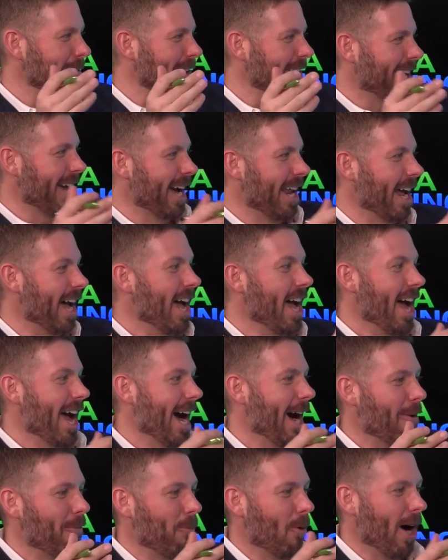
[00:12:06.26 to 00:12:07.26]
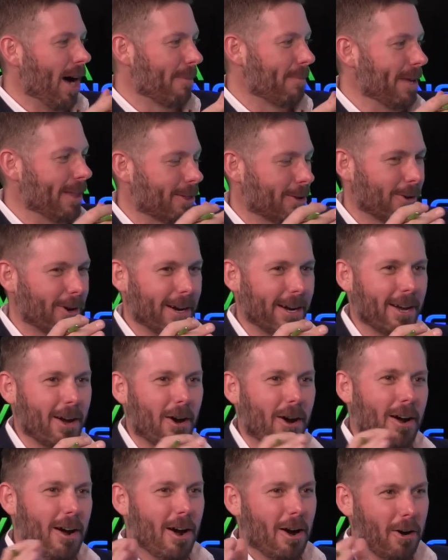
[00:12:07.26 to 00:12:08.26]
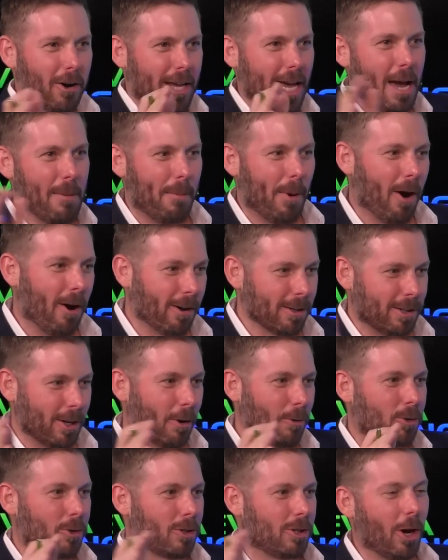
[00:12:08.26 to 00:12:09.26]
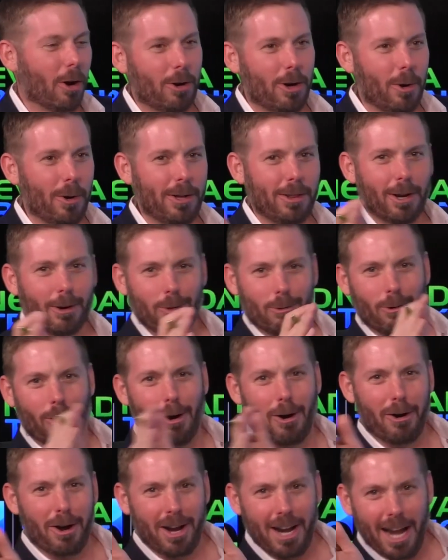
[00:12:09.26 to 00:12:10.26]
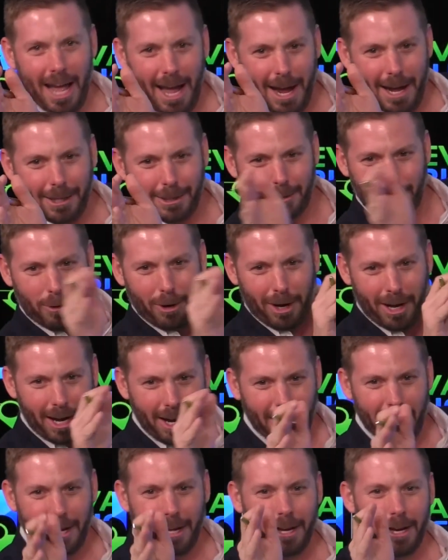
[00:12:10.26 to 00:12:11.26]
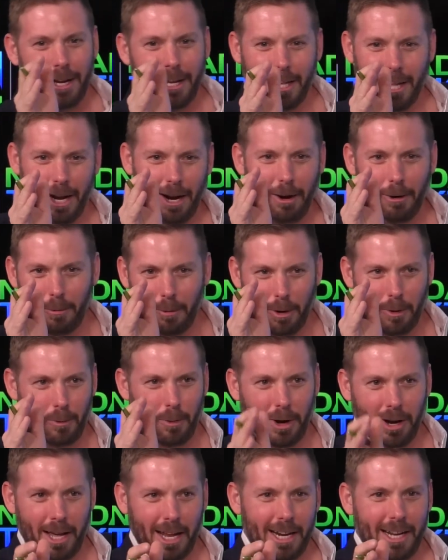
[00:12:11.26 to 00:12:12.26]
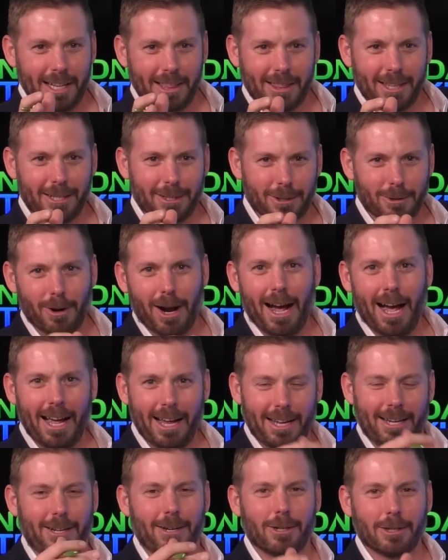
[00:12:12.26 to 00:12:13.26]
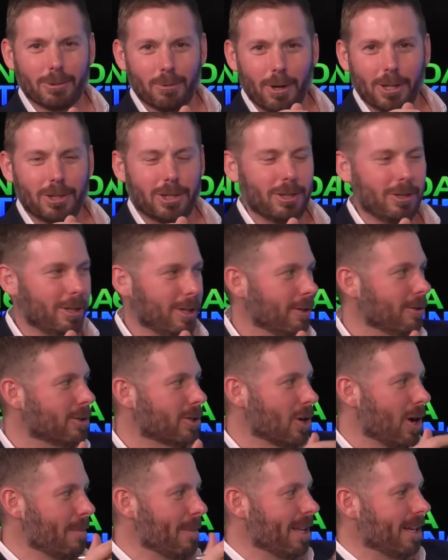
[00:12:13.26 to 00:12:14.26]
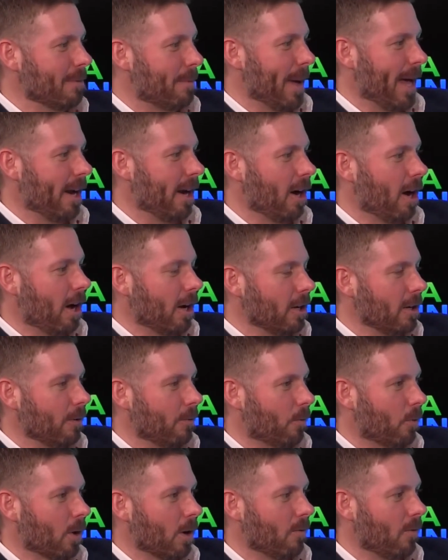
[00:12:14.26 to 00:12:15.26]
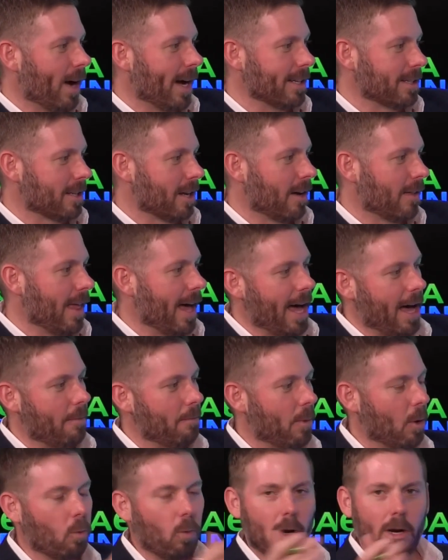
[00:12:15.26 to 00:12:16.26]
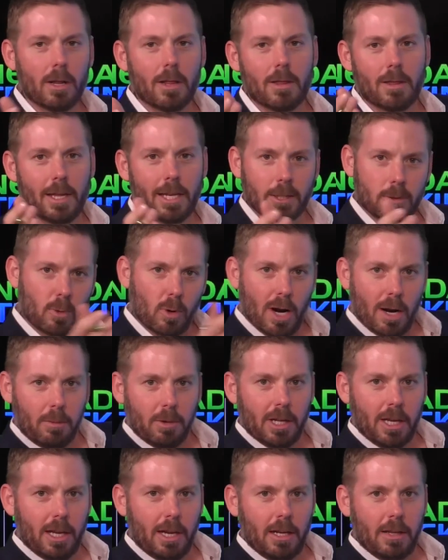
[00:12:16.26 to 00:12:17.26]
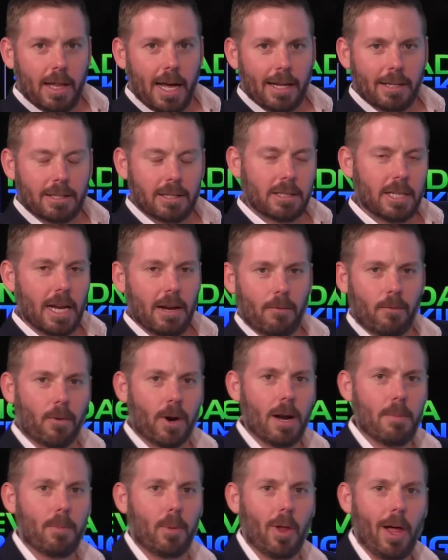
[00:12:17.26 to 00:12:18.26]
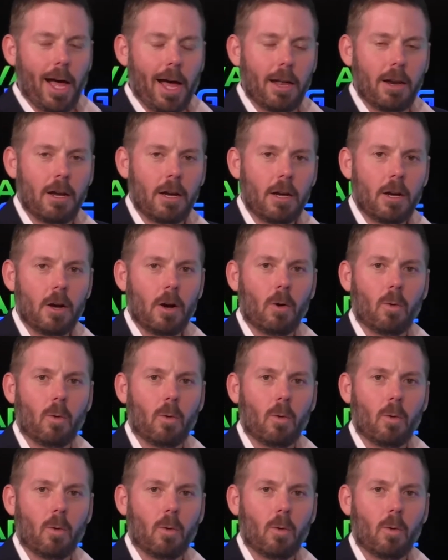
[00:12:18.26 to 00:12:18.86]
able to kind of help walk me through it, go, okay, Paul, don't go in there throwing grenades. We're gonna get this right. Here's what you do. So, I mean, depending on you for advice on that. But one of the things we were able to get in that state freight plan